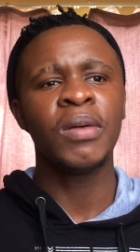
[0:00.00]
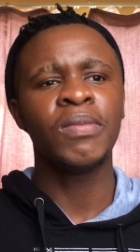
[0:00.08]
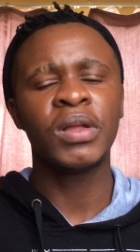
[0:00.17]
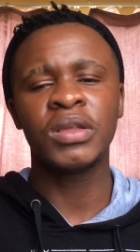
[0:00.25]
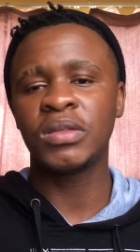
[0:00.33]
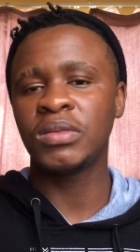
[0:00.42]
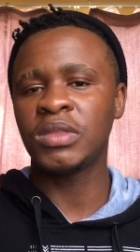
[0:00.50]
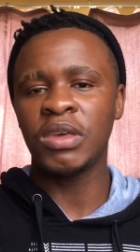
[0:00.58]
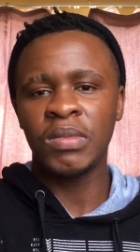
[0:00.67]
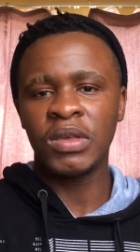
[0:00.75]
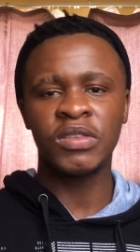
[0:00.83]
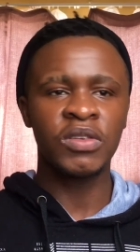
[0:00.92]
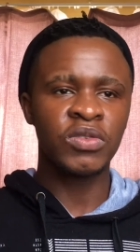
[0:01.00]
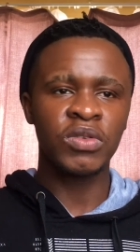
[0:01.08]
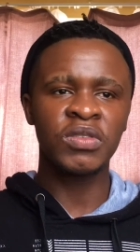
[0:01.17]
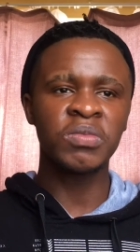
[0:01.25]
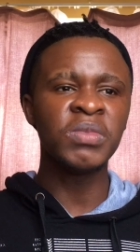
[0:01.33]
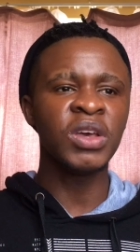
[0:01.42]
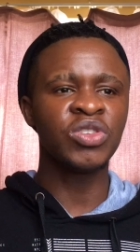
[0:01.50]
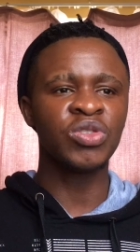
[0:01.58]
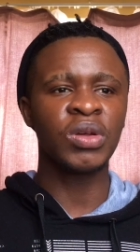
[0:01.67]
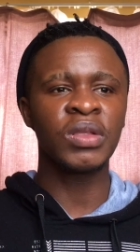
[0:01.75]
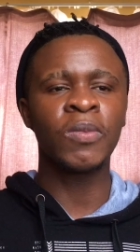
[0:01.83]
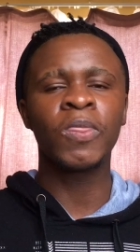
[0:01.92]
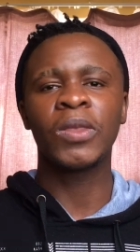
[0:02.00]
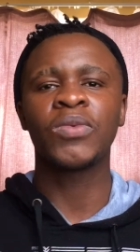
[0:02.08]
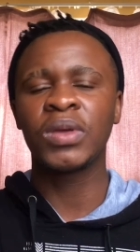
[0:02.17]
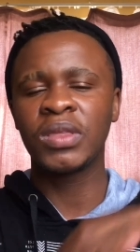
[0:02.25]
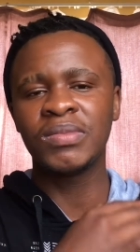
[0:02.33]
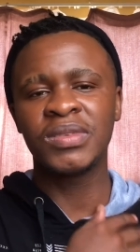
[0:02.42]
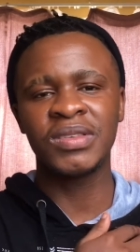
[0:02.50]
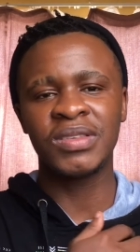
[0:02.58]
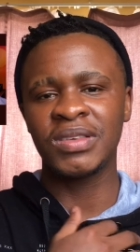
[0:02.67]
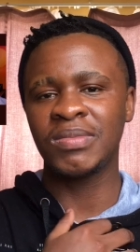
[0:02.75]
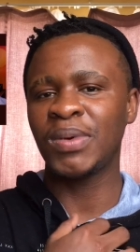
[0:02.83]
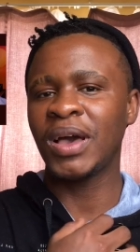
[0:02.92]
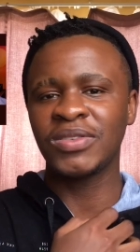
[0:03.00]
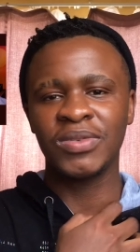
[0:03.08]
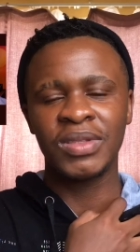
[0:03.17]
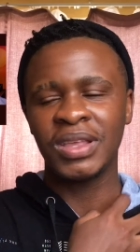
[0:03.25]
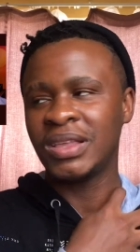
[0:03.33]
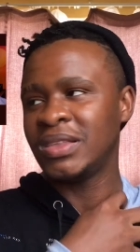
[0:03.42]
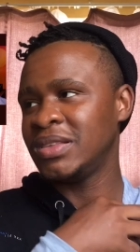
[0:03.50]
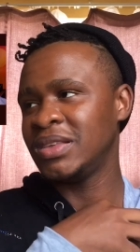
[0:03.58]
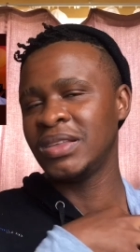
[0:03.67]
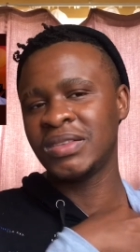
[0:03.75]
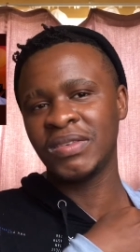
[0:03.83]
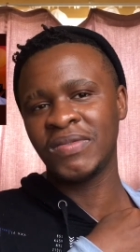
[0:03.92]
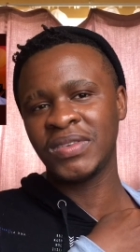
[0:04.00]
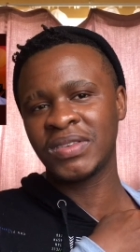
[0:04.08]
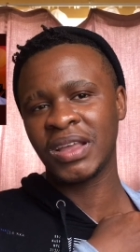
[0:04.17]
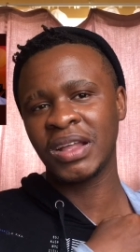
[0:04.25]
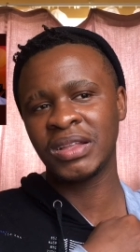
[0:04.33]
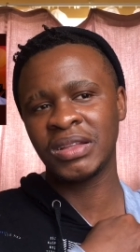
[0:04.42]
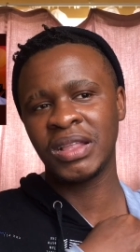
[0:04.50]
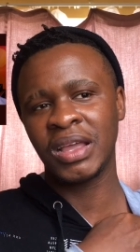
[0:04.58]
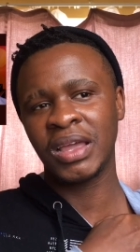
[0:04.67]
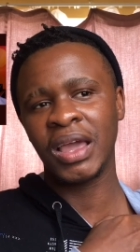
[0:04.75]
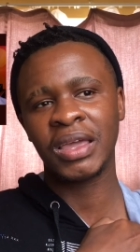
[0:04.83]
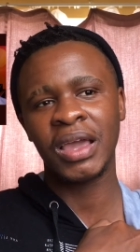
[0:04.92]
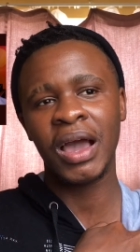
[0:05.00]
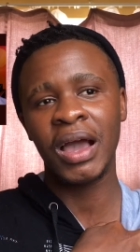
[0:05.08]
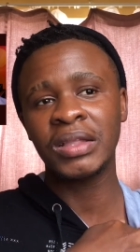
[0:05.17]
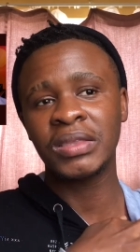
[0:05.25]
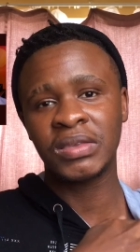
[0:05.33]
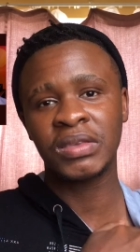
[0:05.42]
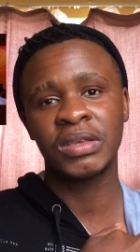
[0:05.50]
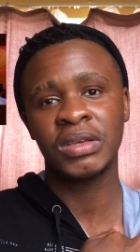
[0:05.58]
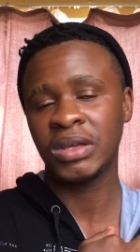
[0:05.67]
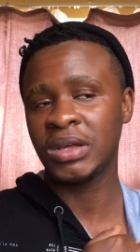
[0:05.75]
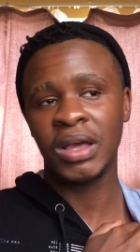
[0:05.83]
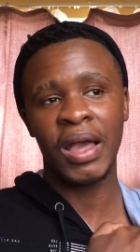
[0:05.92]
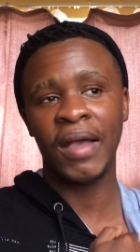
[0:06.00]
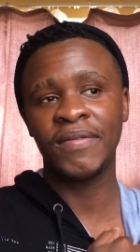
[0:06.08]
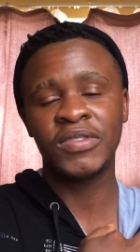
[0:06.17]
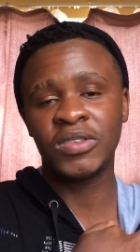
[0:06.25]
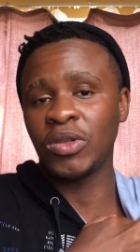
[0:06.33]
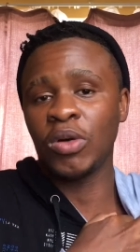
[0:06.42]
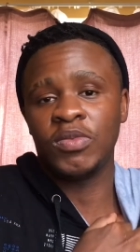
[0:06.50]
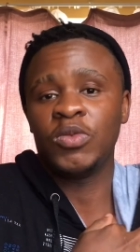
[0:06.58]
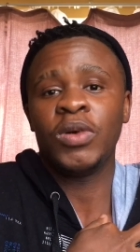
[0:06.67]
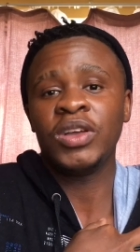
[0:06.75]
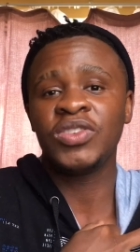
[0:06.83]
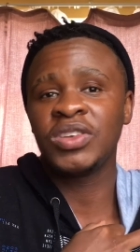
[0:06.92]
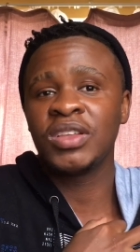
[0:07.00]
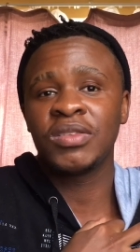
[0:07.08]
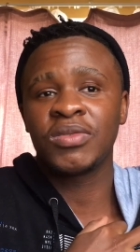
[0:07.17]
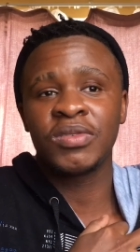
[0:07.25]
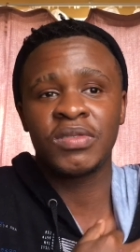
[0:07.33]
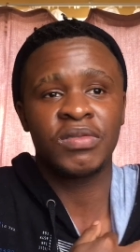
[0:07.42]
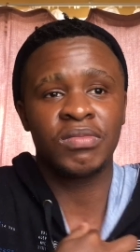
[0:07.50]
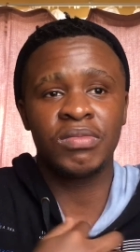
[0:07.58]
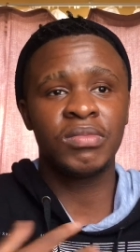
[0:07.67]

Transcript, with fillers: but it, they're amazing so smash on the rhythm cc pass on e- etv scandal like i can't i've stopped watching it because